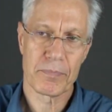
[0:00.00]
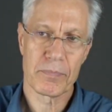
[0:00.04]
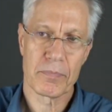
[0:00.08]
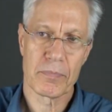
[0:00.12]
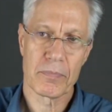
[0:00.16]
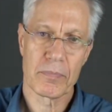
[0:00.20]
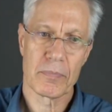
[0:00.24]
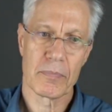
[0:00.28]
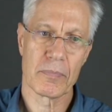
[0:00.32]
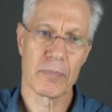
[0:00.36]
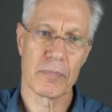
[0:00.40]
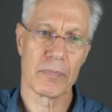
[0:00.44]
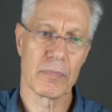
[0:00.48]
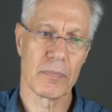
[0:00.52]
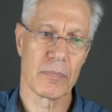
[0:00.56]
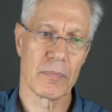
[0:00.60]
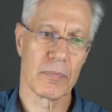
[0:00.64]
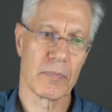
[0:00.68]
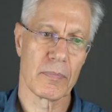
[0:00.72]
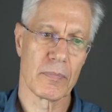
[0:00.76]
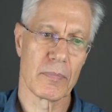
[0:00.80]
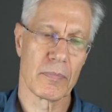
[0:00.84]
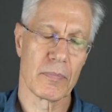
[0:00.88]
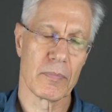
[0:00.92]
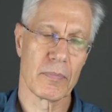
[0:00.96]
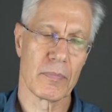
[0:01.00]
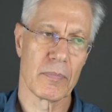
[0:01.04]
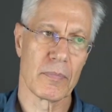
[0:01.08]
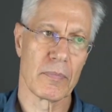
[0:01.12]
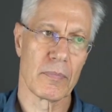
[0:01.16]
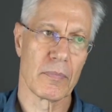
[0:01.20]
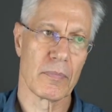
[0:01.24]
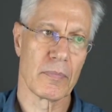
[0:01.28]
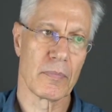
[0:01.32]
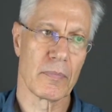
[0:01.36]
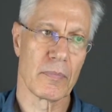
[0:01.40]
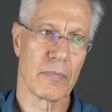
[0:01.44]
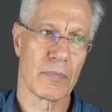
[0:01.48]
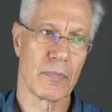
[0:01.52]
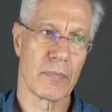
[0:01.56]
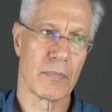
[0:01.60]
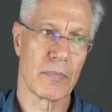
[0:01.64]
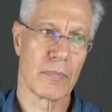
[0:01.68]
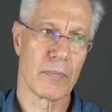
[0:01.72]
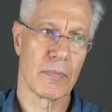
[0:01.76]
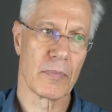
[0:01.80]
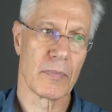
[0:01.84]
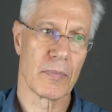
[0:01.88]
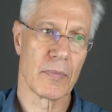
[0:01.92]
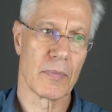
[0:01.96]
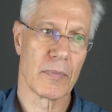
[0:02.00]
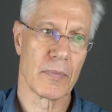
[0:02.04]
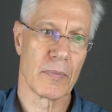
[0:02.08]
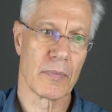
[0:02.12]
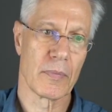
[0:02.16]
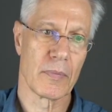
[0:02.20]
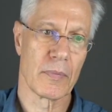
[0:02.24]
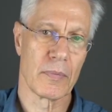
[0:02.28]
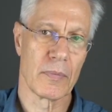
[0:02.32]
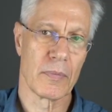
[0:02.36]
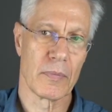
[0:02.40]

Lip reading: (silence)